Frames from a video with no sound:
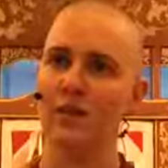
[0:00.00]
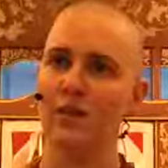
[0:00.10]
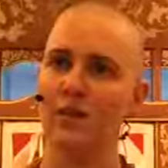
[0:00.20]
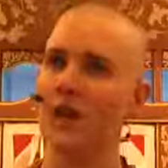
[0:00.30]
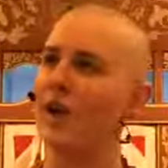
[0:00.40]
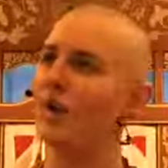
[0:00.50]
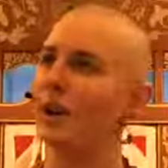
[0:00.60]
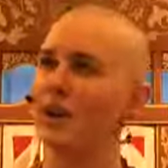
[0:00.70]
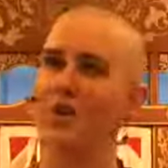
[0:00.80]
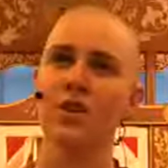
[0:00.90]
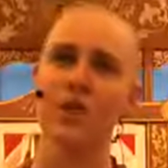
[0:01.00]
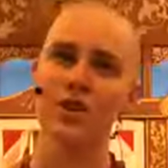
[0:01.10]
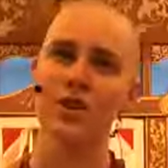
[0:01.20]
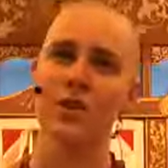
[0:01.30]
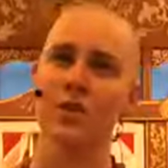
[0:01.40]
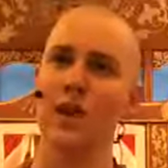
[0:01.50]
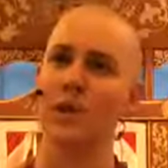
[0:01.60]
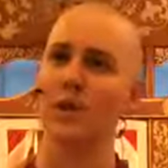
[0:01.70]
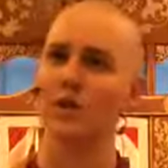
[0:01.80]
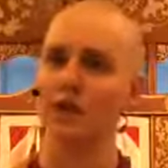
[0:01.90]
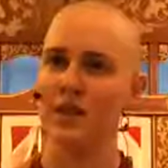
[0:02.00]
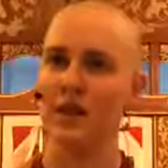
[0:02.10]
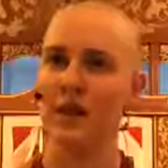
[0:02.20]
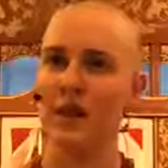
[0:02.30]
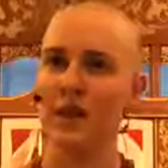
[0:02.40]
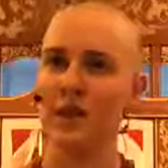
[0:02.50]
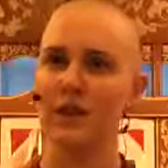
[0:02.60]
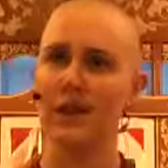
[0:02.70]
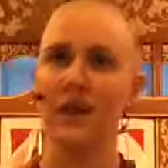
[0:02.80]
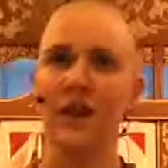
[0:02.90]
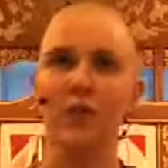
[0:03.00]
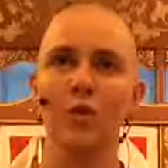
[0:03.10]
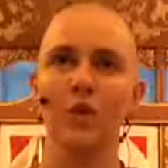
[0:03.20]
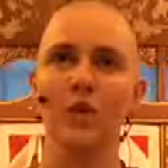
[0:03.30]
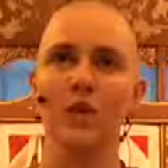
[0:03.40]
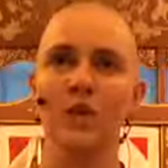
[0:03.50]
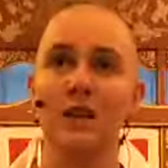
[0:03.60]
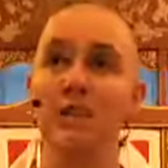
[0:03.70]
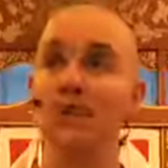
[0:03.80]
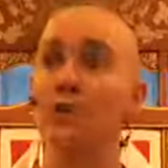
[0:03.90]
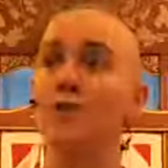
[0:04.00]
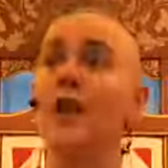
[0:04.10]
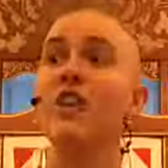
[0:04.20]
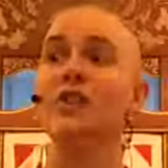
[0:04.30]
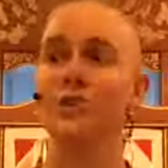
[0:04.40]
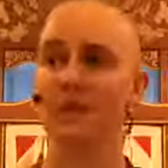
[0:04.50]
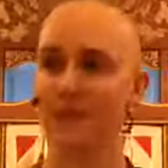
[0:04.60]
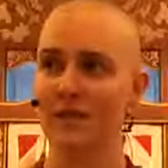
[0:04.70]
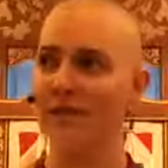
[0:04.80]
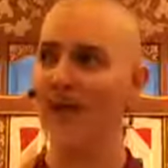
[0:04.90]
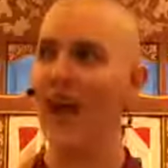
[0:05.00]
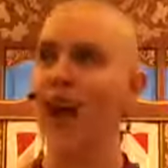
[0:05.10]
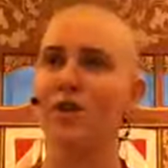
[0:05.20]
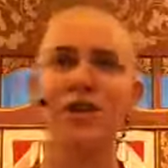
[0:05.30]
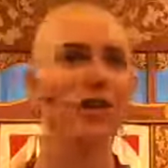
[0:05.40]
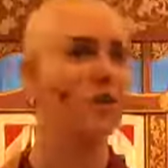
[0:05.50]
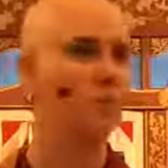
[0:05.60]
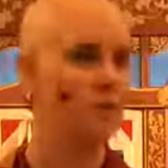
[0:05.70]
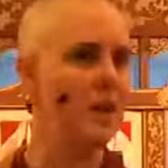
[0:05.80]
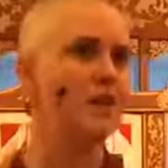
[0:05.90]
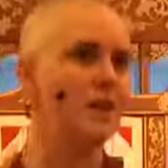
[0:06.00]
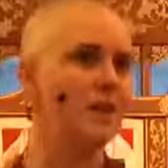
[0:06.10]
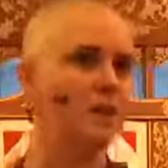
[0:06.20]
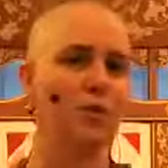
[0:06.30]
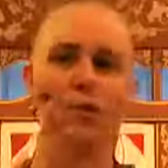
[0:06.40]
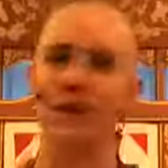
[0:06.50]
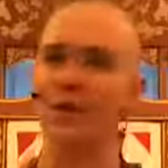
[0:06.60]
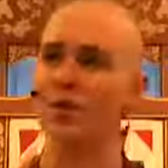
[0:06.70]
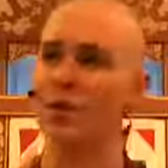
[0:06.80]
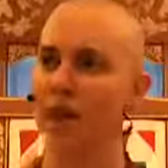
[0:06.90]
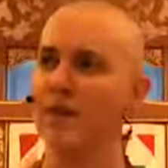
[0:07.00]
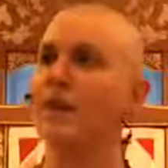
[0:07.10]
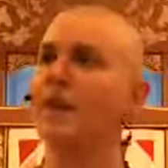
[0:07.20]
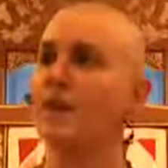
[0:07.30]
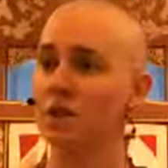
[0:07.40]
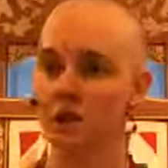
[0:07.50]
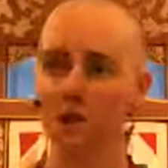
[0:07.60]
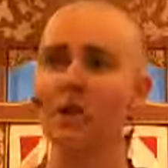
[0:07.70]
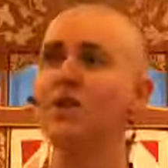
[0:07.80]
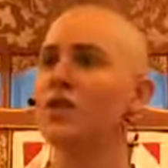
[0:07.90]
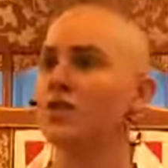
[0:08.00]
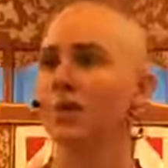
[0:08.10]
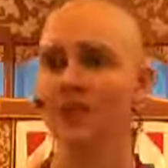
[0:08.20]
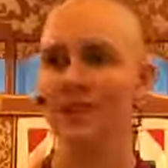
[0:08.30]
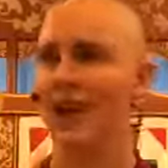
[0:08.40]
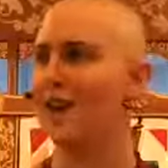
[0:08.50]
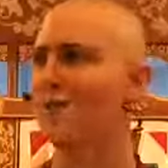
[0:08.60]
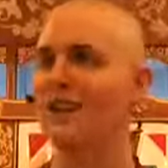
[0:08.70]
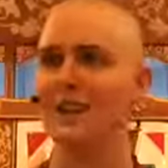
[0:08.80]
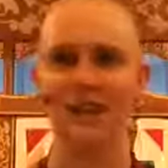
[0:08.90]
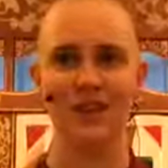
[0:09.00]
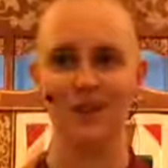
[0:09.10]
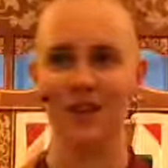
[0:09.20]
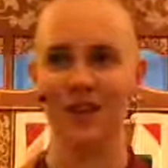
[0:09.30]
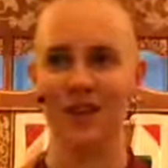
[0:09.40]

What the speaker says: without letting it turn into a negative state of mind? When you meet inspiration, how do you meet inspiration without letting it turn into attachment, etc.?